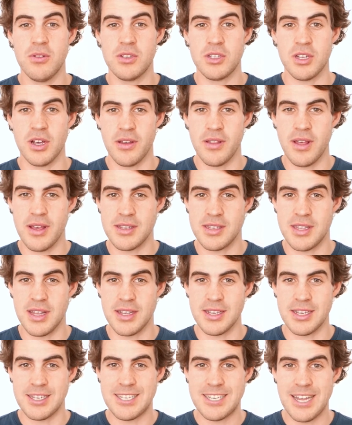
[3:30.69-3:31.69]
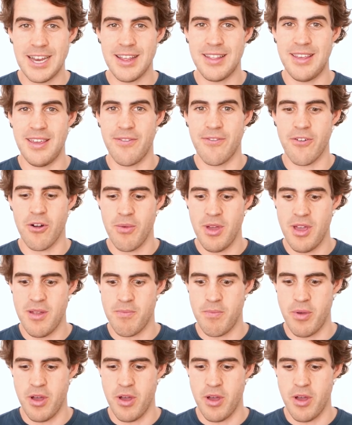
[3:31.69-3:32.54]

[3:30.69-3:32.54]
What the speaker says: So there's acidity from it,